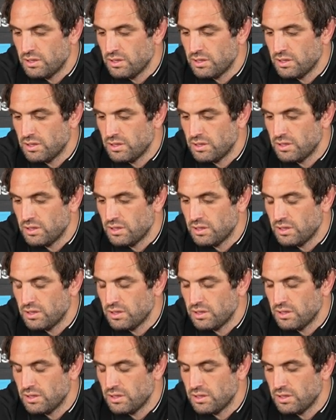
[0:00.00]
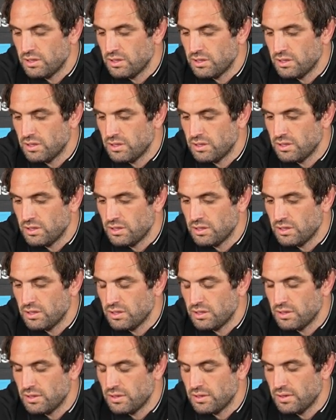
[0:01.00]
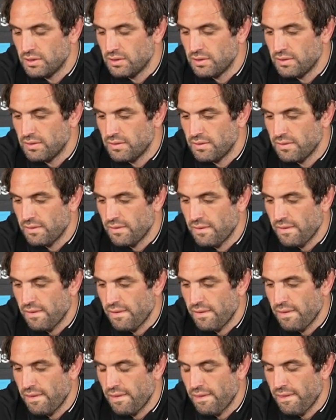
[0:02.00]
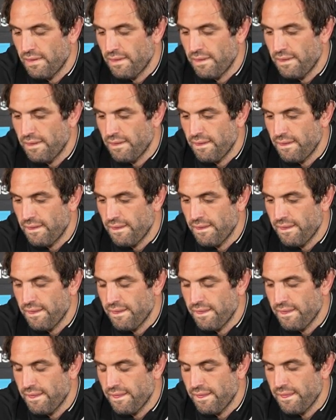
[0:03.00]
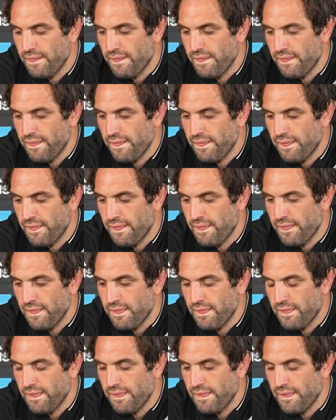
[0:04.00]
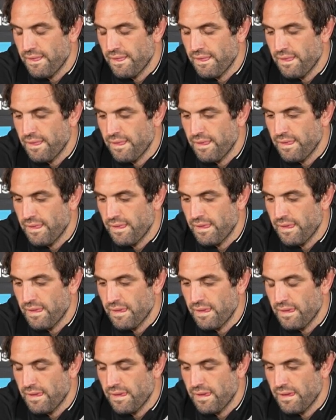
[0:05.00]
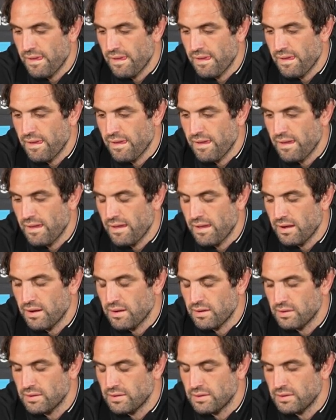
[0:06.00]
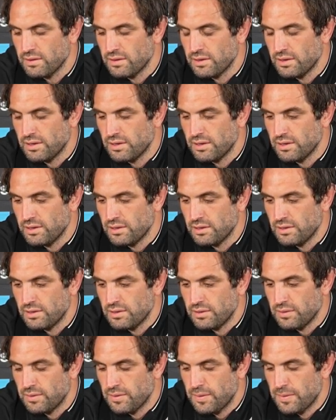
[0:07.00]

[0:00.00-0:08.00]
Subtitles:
(not speaking)